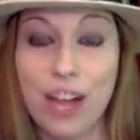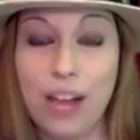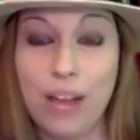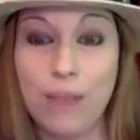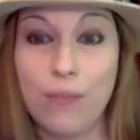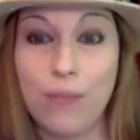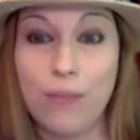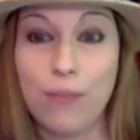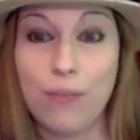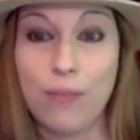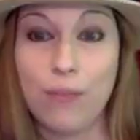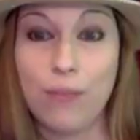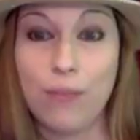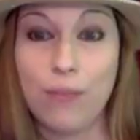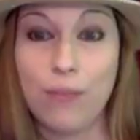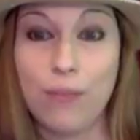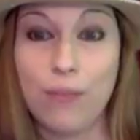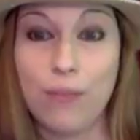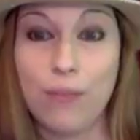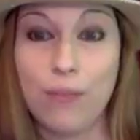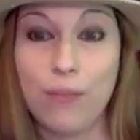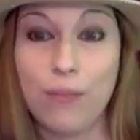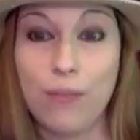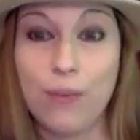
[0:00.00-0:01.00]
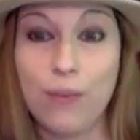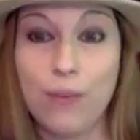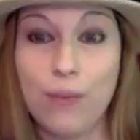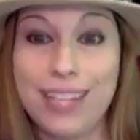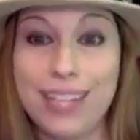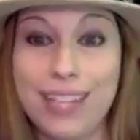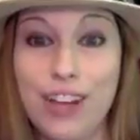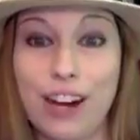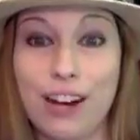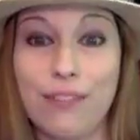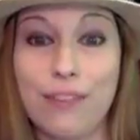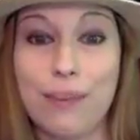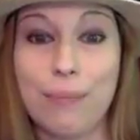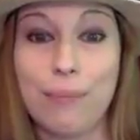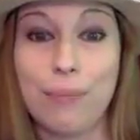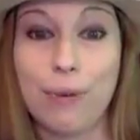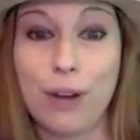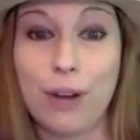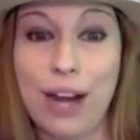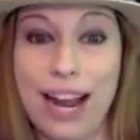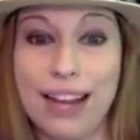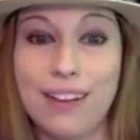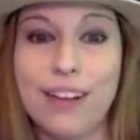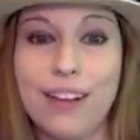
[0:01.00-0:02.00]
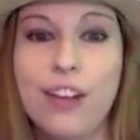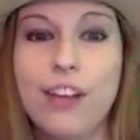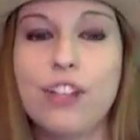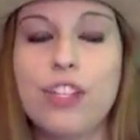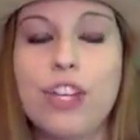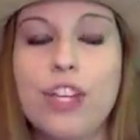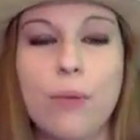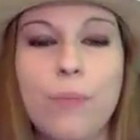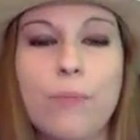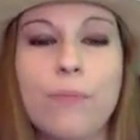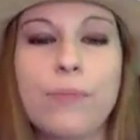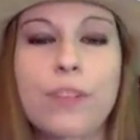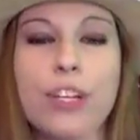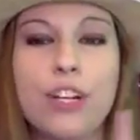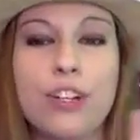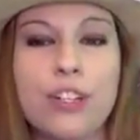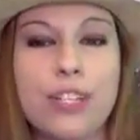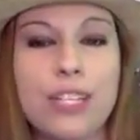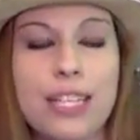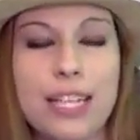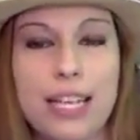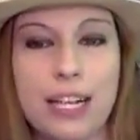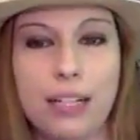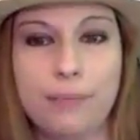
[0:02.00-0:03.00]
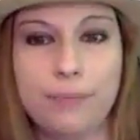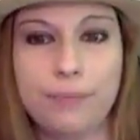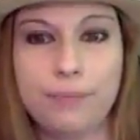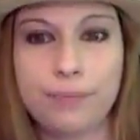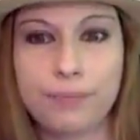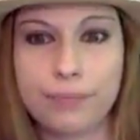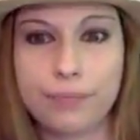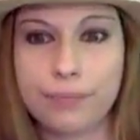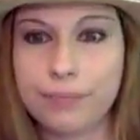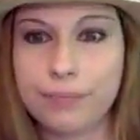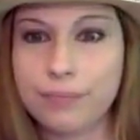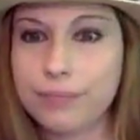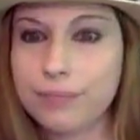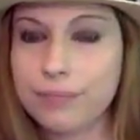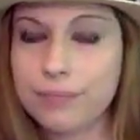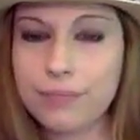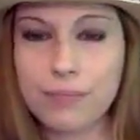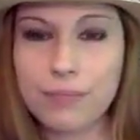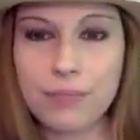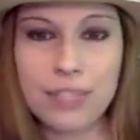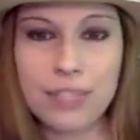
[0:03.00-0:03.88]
of within your photography brand. So here's the deal.